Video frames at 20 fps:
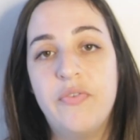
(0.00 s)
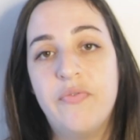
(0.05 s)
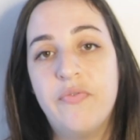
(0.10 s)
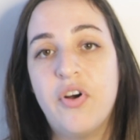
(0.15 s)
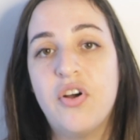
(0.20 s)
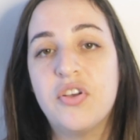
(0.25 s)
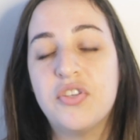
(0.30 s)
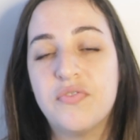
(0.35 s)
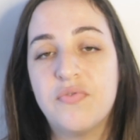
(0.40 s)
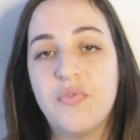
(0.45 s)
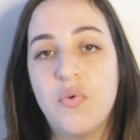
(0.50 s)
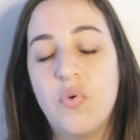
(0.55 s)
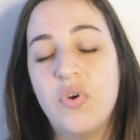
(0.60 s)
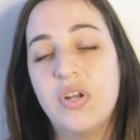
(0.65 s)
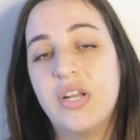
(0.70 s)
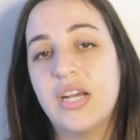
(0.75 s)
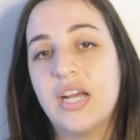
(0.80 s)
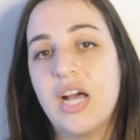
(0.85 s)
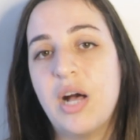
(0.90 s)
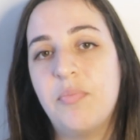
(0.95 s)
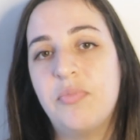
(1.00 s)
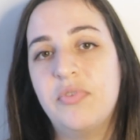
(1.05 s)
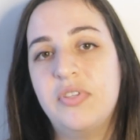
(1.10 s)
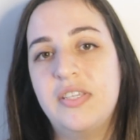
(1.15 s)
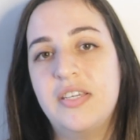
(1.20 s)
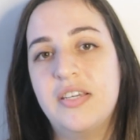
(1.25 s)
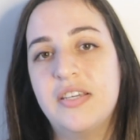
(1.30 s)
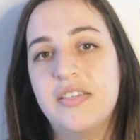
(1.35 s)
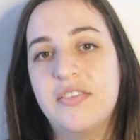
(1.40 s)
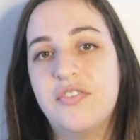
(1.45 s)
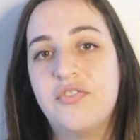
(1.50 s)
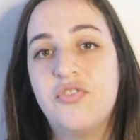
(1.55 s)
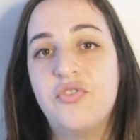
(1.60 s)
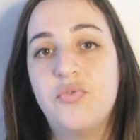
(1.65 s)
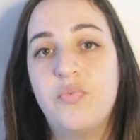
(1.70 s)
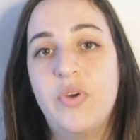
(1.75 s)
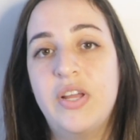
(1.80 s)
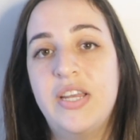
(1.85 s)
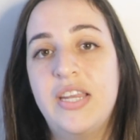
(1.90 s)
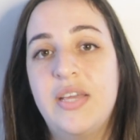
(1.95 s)
fast forward a couple years to
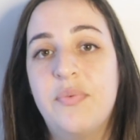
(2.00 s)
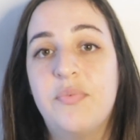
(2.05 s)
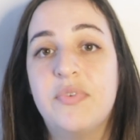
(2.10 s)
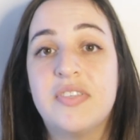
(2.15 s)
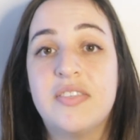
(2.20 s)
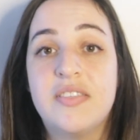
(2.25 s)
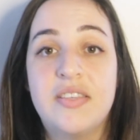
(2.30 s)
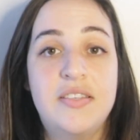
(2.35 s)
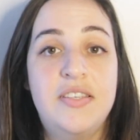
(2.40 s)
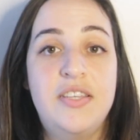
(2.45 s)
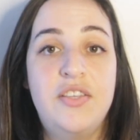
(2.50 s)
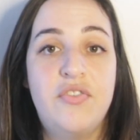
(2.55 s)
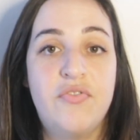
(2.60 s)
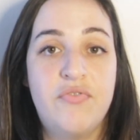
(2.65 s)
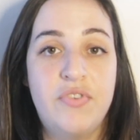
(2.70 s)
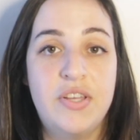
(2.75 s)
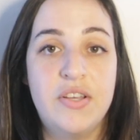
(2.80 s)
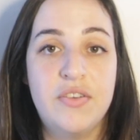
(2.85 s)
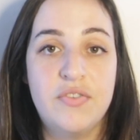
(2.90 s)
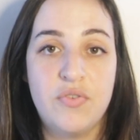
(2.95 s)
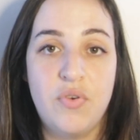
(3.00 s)
when he was 33 years